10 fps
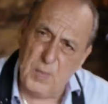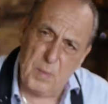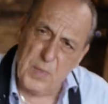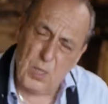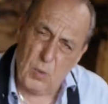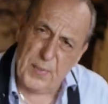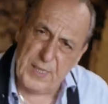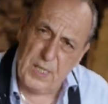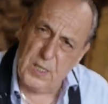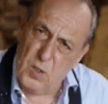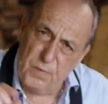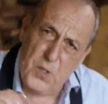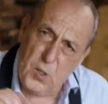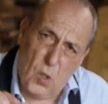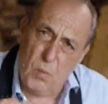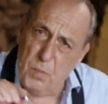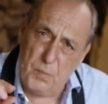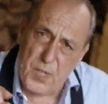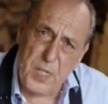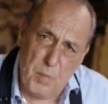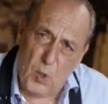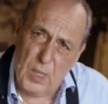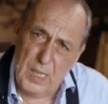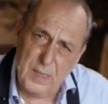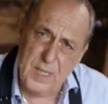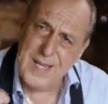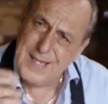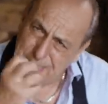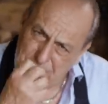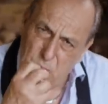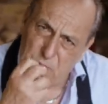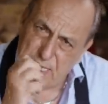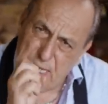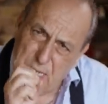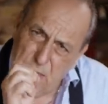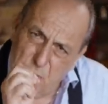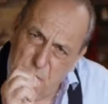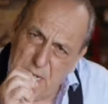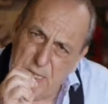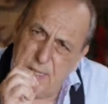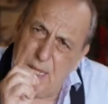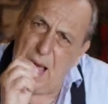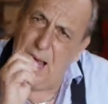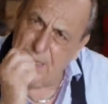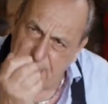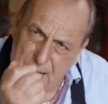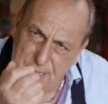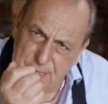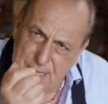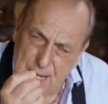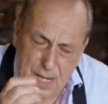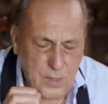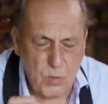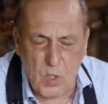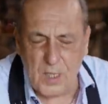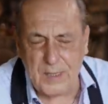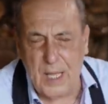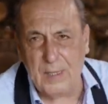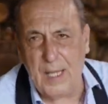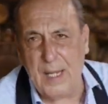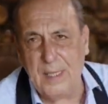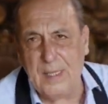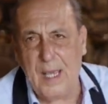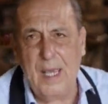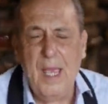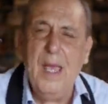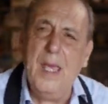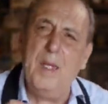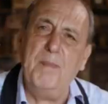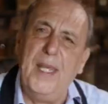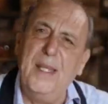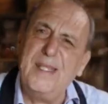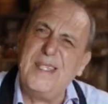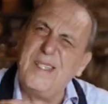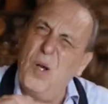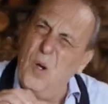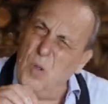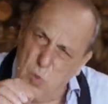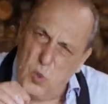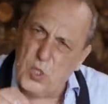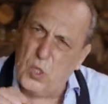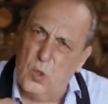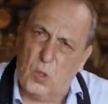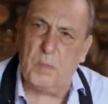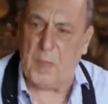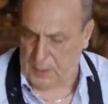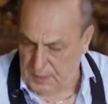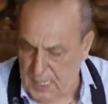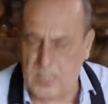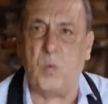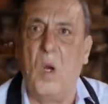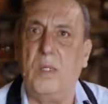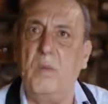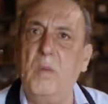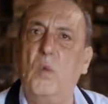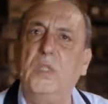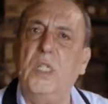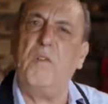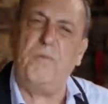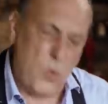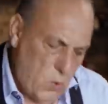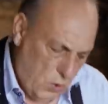of the middle potato, if you don't pre-boil it, they're gonna stay a little bit al dente, and the word al dente, it means almost cooked, but this one, we wanted a full